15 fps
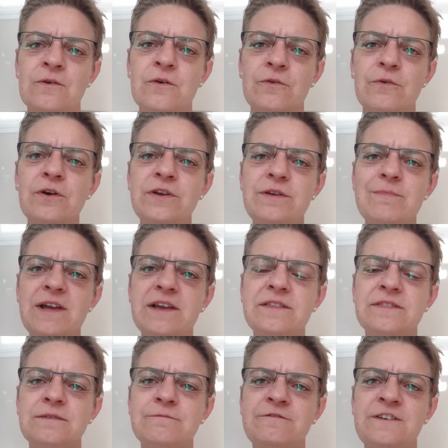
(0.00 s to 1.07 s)
Or are you
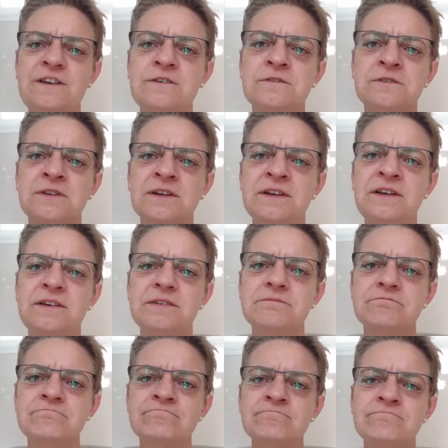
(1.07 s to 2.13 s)
making them feel like
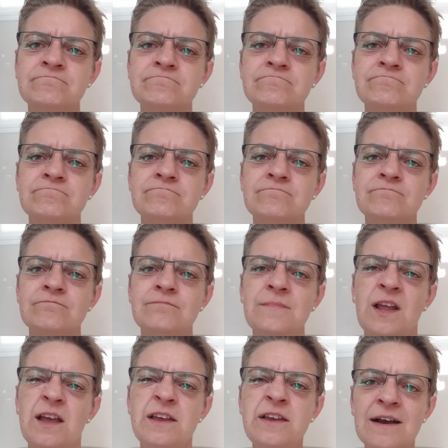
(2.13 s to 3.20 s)

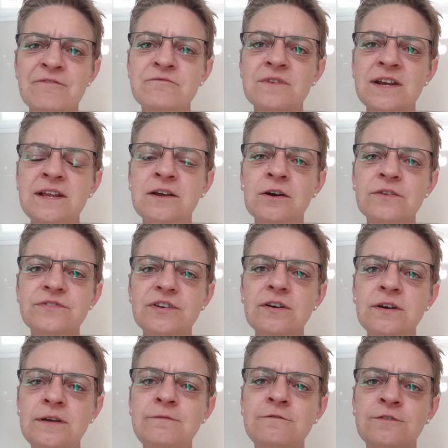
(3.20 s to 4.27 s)
you haven't really got
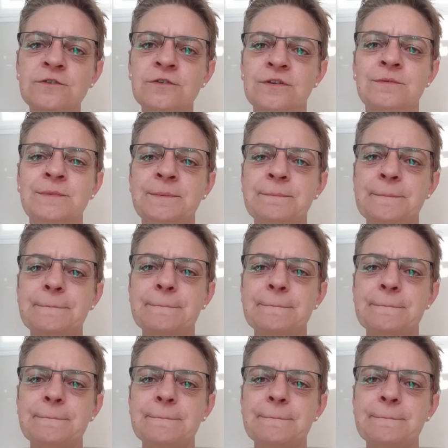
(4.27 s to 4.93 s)
time for them?